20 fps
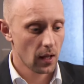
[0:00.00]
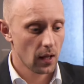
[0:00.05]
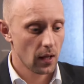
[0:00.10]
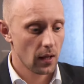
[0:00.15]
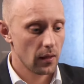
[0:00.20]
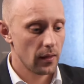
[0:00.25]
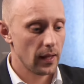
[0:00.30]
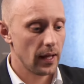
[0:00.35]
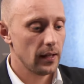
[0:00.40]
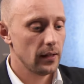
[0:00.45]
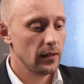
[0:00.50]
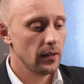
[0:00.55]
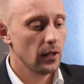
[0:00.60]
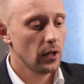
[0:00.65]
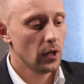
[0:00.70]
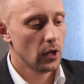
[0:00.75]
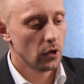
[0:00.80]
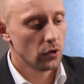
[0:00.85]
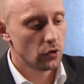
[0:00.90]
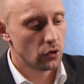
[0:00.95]

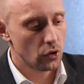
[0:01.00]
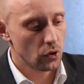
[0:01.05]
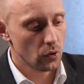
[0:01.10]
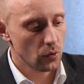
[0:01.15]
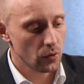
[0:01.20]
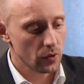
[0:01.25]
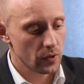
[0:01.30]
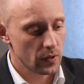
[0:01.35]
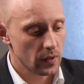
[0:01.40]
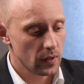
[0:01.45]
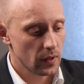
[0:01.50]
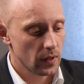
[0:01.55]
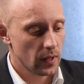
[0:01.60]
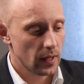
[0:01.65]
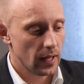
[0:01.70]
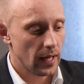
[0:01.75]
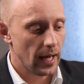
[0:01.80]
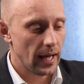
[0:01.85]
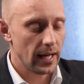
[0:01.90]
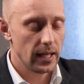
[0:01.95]
Then choose
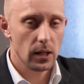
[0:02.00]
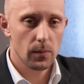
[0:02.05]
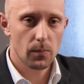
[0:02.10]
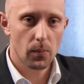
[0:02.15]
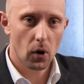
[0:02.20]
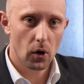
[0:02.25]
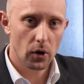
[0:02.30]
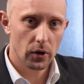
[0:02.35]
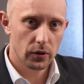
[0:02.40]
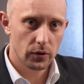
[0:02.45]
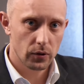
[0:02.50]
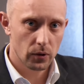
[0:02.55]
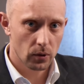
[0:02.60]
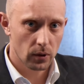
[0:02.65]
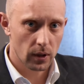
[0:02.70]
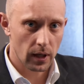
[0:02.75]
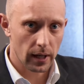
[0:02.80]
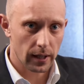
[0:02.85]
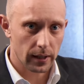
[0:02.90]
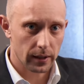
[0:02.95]
any point you
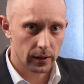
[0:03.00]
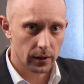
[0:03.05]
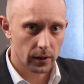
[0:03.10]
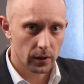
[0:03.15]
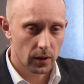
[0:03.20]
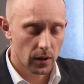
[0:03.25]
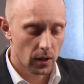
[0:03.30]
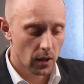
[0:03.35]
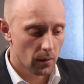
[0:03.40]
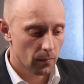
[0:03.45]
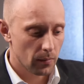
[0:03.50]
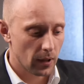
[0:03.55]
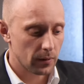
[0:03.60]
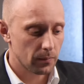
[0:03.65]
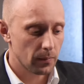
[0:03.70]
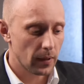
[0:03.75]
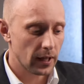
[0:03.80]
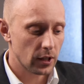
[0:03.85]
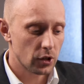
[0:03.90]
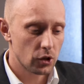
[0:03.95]
like,
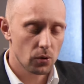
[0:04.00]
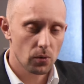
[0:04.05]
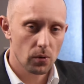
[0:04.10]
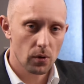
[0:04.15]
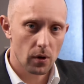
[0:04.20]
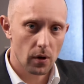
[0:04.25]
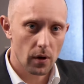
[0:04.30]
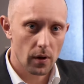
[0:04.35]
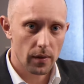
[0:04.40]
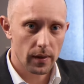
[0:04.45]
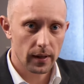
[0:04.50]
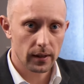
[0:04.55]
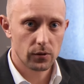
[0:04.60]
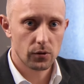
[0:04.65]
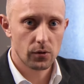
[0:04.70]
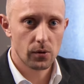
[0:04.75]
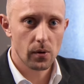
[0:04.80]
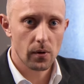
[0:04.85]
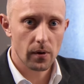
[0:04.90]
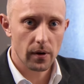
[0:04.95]
but make sure that
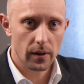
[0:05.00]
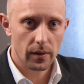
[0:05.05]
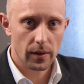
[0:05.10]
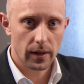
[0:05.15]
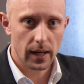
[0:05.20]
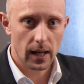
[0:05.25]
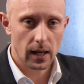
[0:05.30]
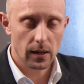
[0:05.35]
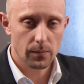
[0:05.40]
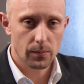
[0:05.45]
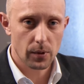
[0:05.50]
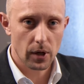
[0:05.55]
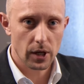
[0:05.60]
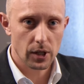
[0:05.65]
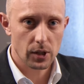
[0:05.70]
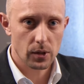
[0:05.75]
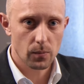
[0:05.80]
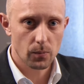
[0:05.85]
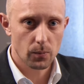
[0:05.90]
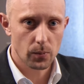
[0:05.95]
during the
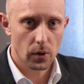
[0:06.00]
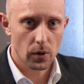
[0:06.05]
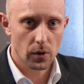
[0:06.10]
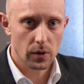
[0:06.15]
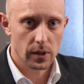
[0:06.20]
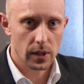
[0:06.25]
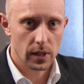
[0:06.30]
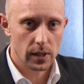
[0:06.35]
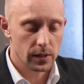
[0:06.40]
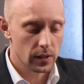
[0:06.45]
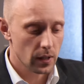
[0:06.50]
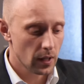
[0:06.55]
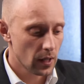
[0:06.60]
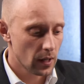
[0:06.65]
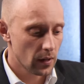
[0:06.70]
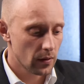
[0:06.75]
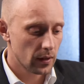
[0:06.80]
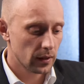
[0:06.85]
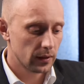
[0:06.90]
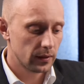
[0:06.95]
calibration process
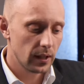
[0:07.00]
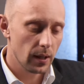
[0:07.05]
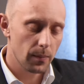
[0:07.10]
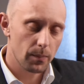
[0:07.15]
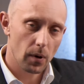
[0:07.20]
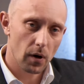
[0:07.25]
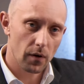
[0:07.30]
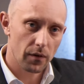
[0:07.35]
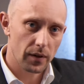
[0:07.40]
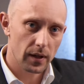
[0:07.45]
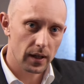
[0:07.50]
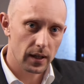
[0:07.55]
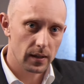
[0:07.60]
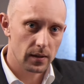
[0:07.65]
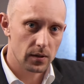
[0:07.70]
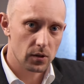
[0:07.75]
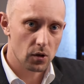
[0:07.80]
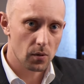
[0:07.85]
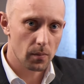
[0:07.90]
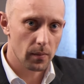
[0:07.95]
the tip of the
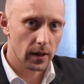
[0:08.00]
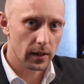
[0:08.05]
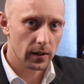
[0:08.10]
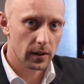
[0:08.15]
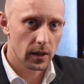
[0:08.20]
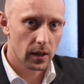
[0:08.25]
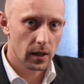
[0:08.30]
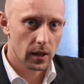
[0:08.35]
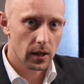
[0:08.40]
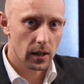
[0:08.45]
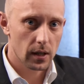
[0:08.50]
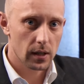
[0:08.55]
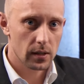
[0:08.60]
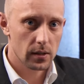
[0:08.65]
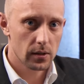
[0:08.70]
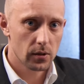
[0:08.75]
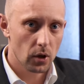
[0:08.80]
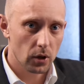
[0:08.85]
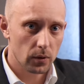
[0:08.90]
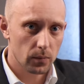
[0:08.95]
instrument
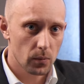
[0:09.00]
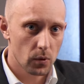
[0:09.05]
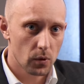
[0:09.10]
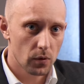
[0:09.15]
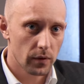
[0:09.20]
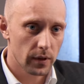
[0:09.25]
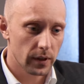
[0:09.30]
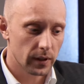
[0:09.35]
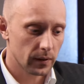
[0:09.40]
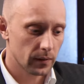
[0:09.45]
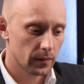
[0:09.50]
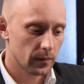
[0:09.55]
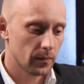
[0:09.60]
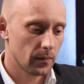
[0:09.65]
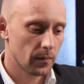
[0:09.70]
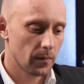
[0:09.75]
is not moving.